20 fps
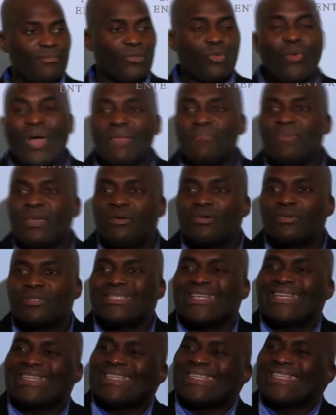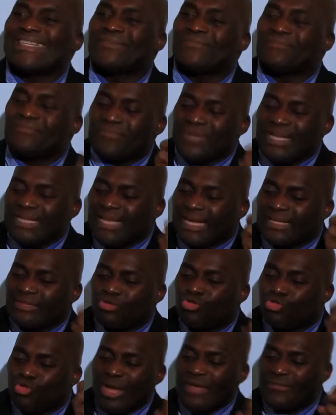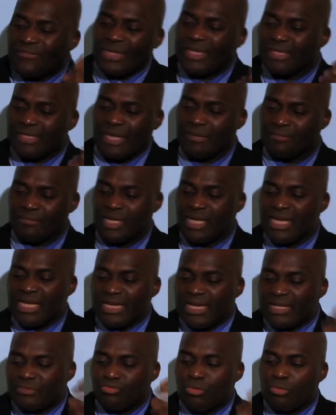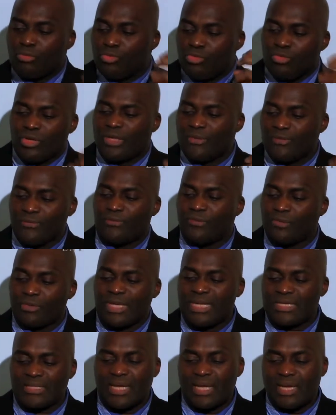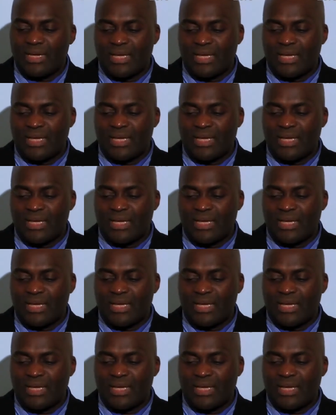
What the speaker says: Why? Because there's something that driving them. That's what we're looking for. That's